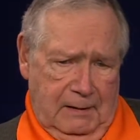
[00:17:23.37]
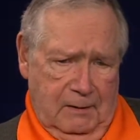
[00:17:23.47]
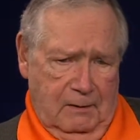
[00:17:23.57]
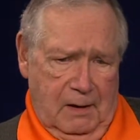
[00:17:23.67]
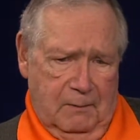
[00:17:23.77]

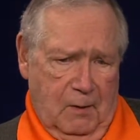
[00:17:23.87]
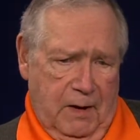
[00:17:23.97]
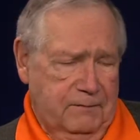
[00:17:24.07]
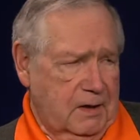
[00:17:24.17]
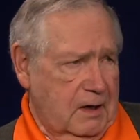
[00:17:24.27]
you know, I don't
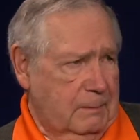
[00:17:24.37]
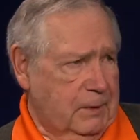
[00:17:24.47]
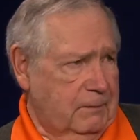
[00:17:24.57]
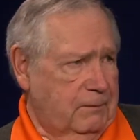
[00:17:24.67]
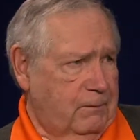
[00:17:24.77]
have to get up
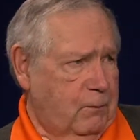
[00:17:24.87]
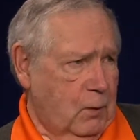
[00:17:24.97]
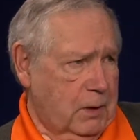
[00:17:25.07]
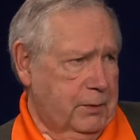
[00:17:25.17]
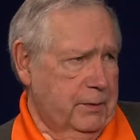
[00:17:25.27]
at
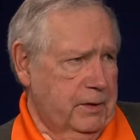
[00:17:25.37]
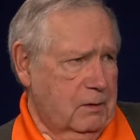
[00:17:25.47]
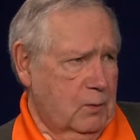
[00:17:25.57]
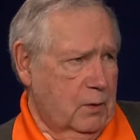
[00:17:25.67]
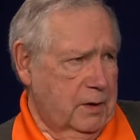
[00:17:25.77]
4.30 in
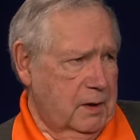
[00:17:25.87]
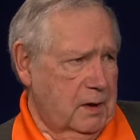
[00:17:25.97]
the morning,